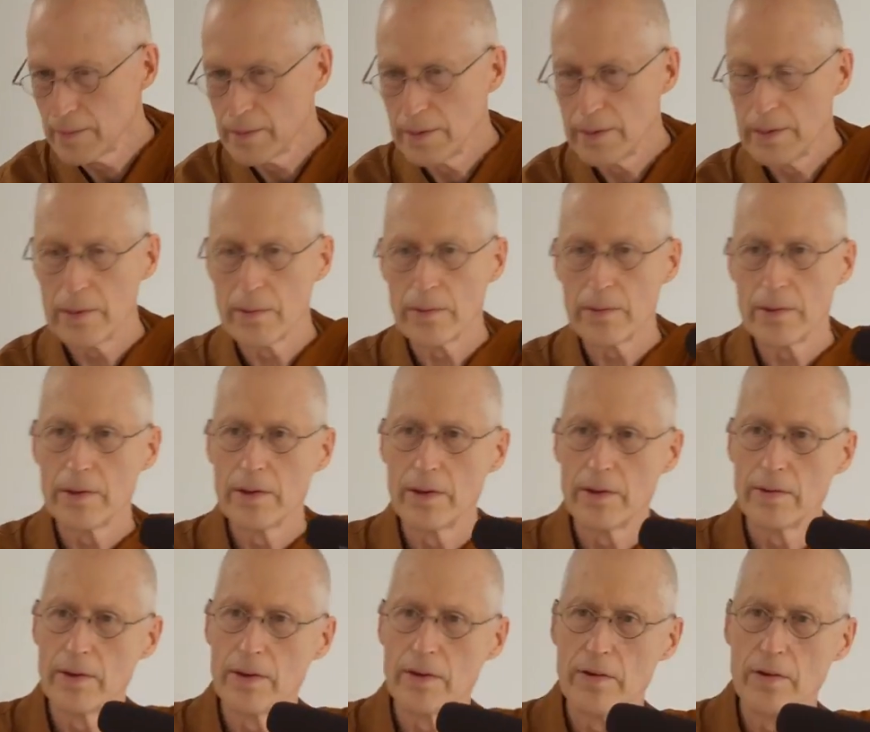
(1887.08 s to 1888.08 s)
you know, you,
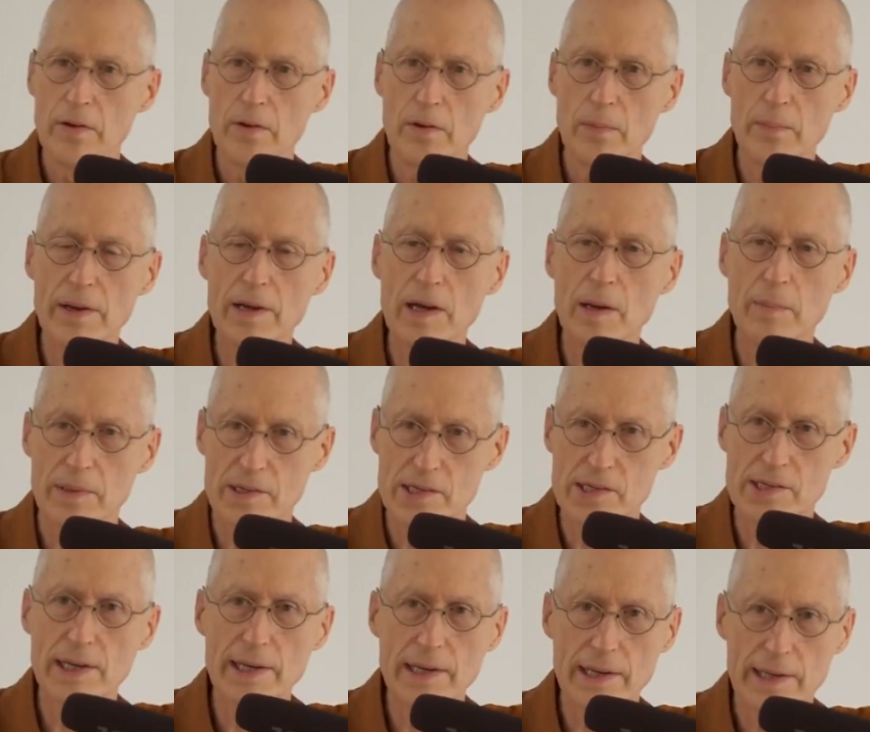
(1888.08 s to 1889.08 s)
you, pick up a
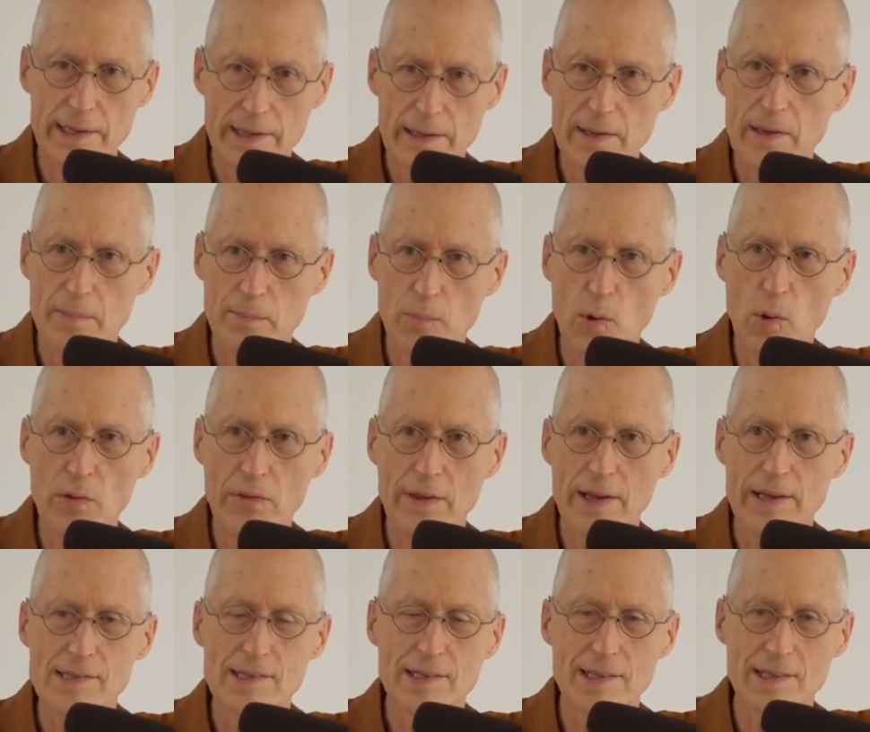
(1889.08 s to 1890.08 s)
stick and you get both
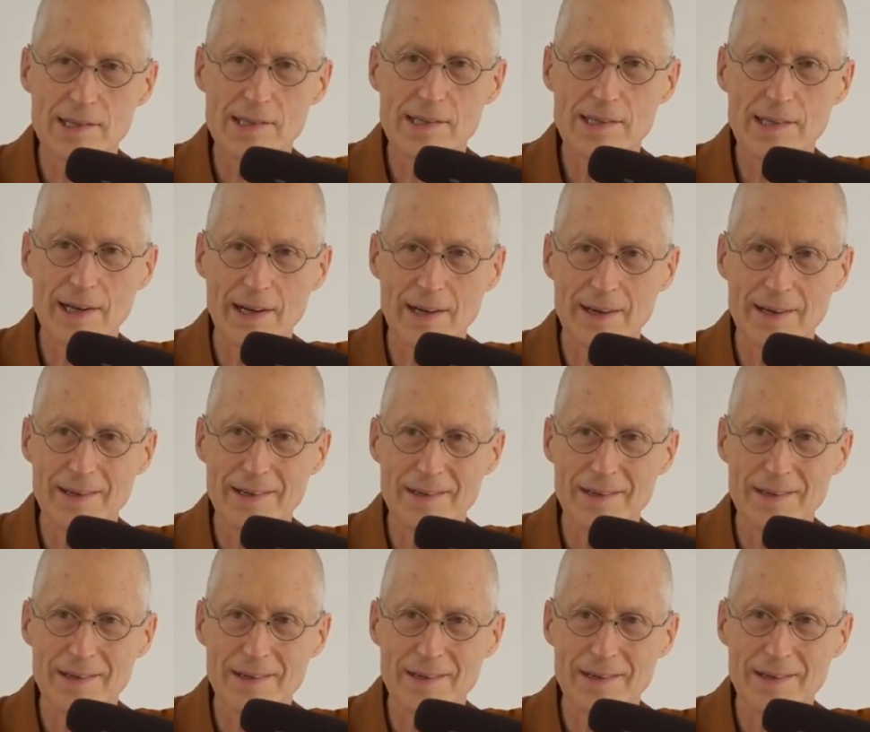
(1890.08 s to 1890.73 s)
ends of the stick.